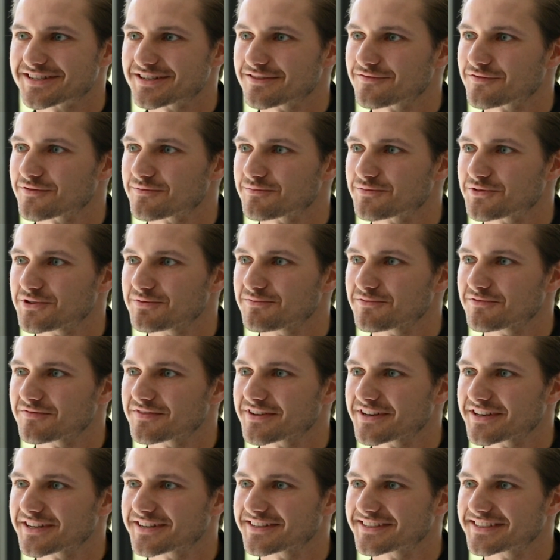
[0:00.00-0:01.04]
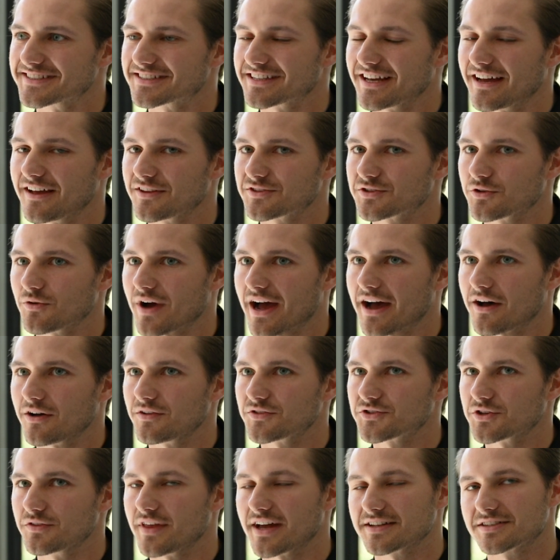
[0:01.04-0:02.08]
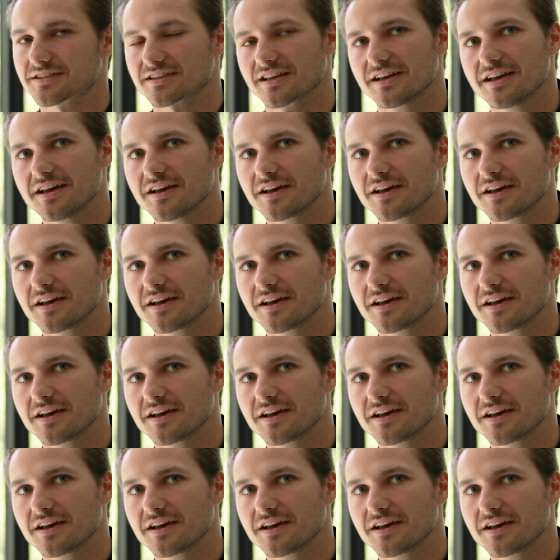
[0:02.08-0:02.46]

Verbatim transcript: different people. Very good at that. So how? So that's